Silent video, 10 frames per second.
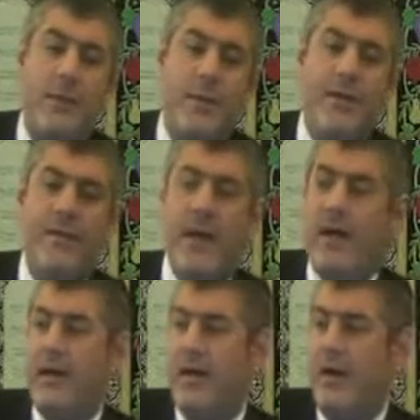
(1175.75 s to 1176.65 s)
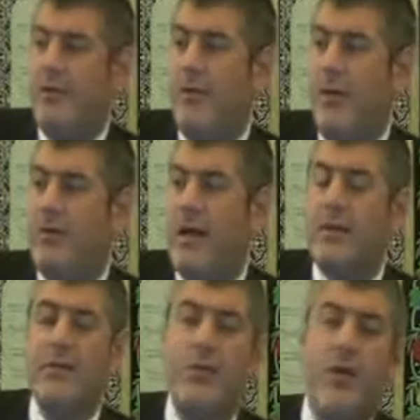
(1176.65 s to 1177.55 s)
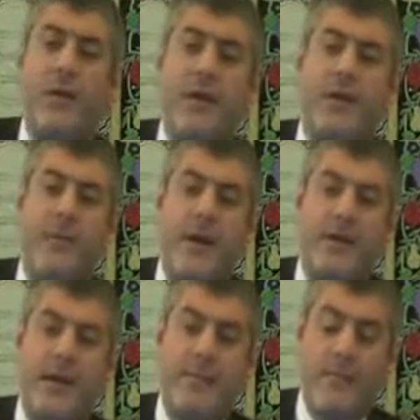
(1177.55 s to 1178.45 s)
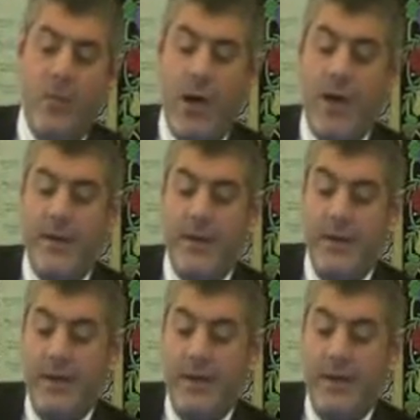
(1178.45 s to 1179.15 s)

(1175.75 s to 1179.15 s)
Be very careful not to go and eat by them. Why?